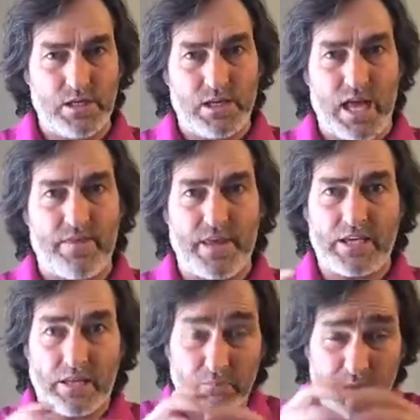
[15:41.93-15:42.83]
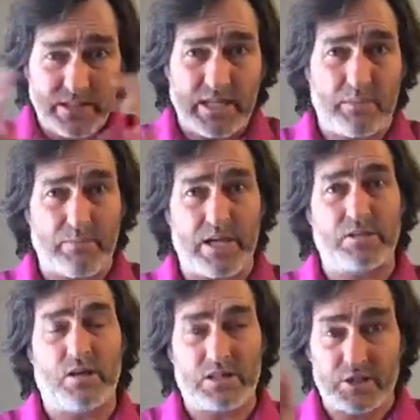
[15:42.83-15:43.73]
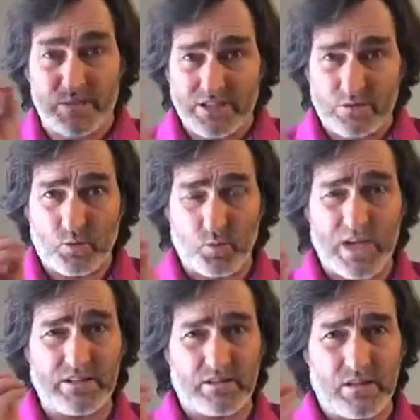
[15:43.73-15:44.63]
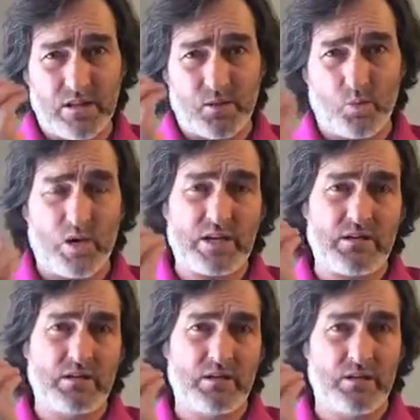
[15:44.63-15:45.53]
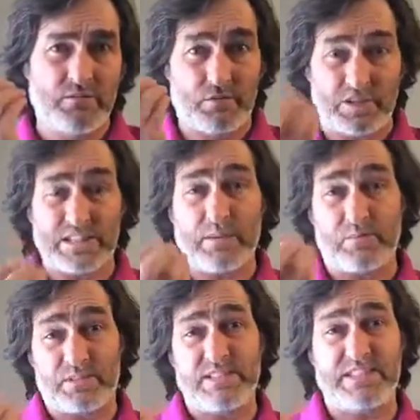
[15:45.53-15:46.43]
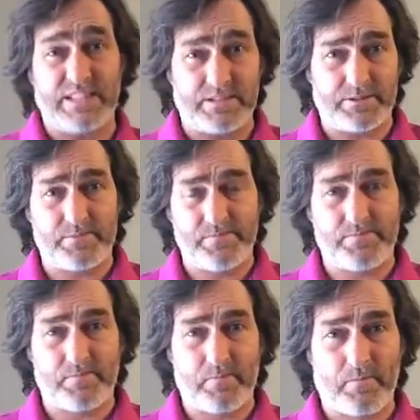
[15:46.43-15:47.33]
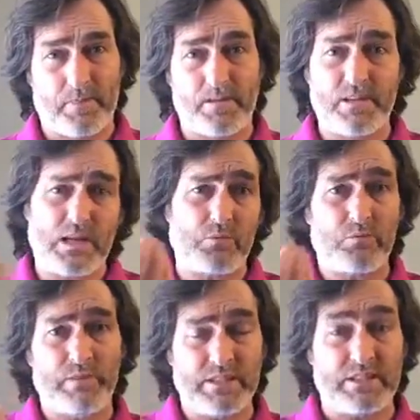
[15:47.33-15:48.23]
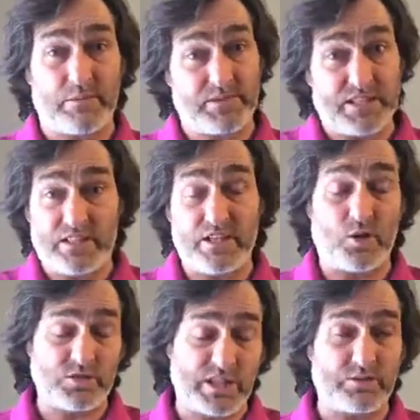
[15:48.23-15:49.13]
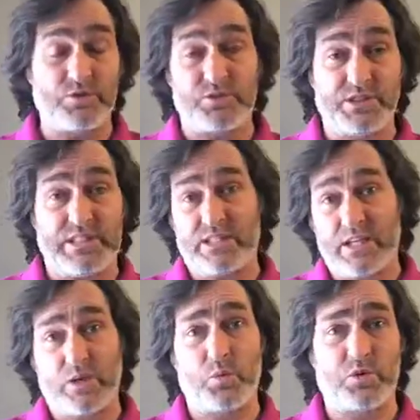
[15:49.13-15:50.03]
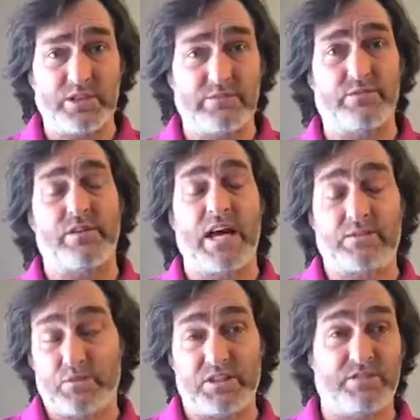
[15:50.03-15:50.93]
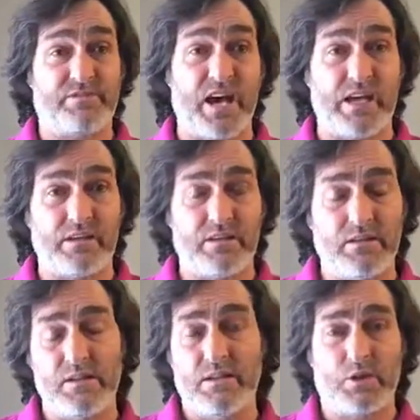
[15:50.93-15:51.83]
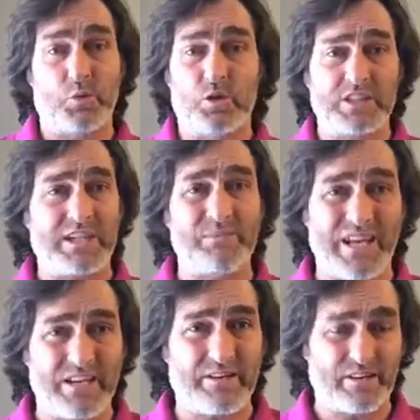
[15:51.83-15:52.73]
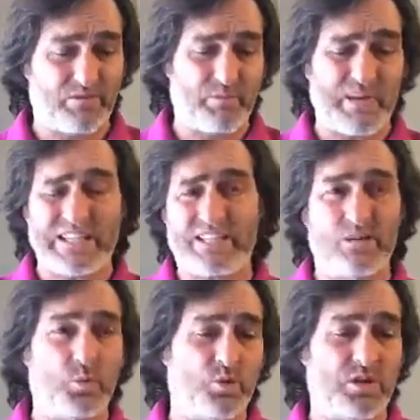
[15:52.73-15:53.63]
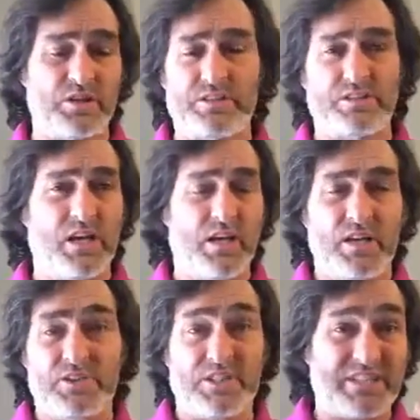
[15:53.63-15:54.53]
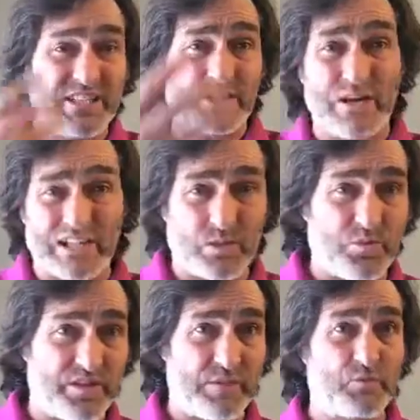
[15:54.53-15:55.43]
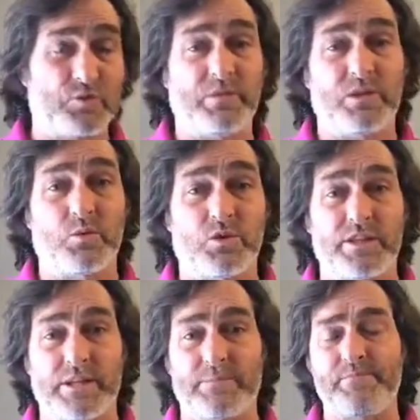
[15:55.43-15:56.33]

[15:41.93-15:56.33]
And then I build up my knowledge based on one, for example, sit. Then I will build up sit. He knows how to do sit, and I reward him for that, which is fine. Reward can be anything, from petting, words, just interacting with him could be rewarding.